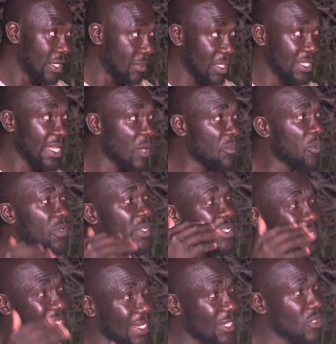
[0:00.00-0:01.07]
But somehow it
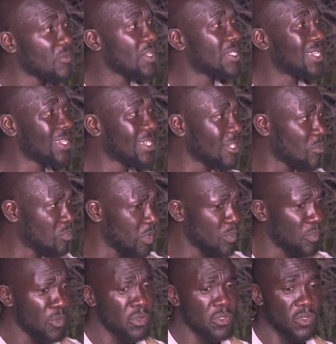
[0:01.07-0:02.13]
started overtaking
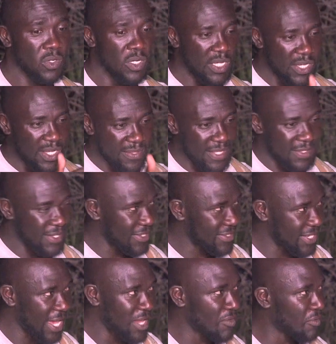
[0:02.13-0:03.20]
people, The
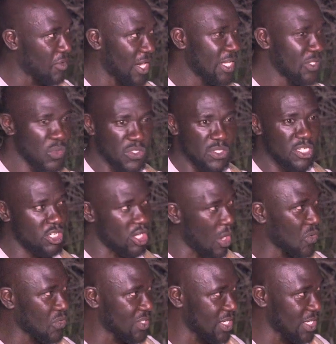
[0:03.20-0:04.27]
sign for us was
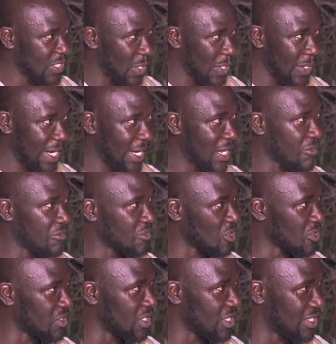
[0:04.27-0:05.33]
trousers that are left
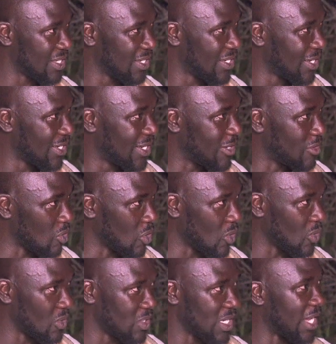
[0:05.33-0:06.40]
on the
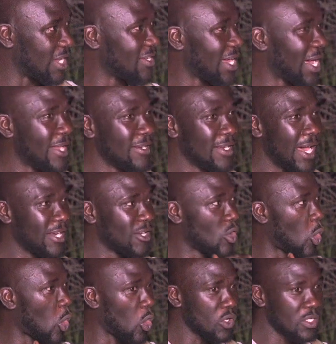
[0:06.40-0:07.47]
road and
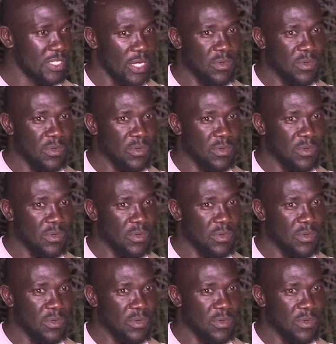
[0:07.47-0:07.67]
coats.